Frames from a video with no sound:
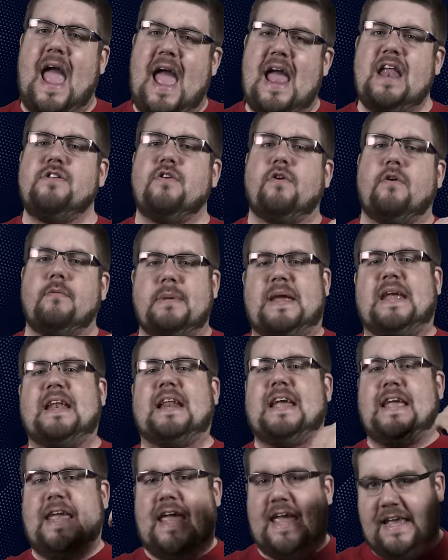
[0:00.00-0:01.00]
annual
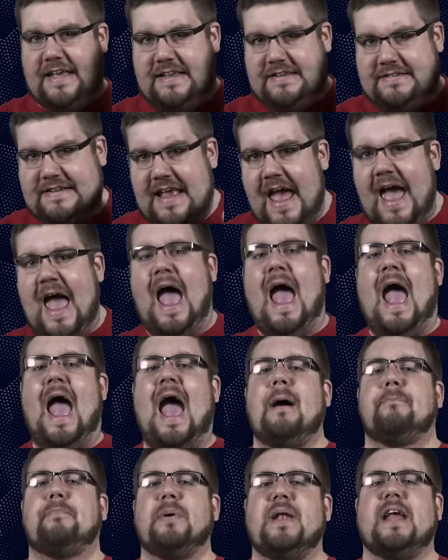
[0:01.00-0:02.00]
meeting is
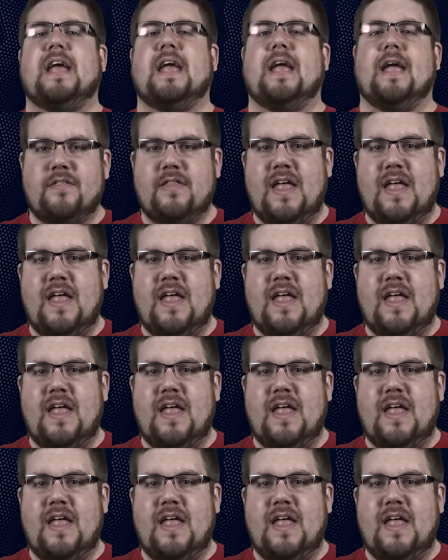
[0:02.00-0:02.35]
happening.